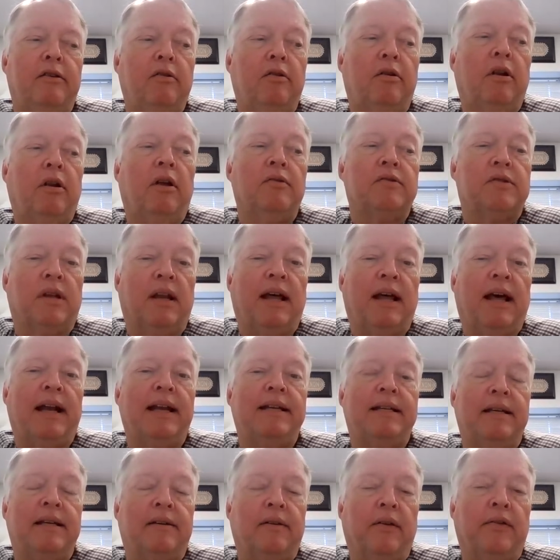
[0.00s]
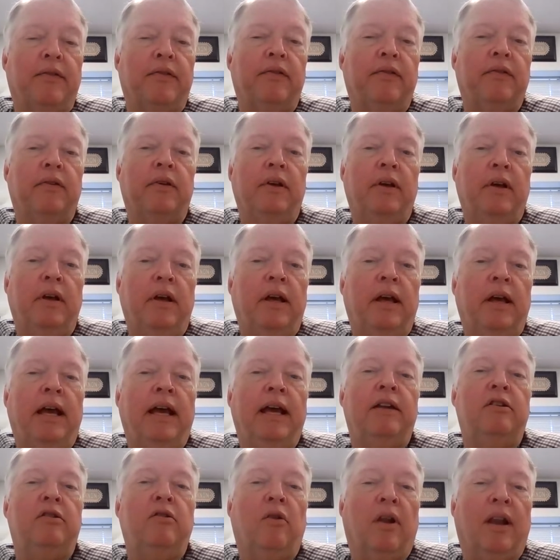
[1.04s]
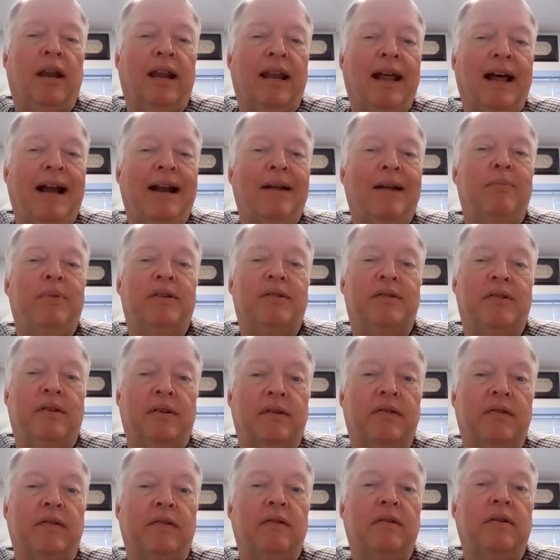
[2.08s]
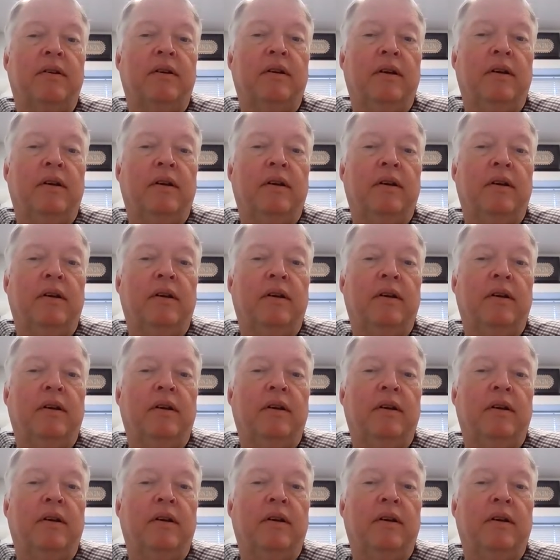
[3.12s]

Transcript: you close a lot of deals and do a lot of business,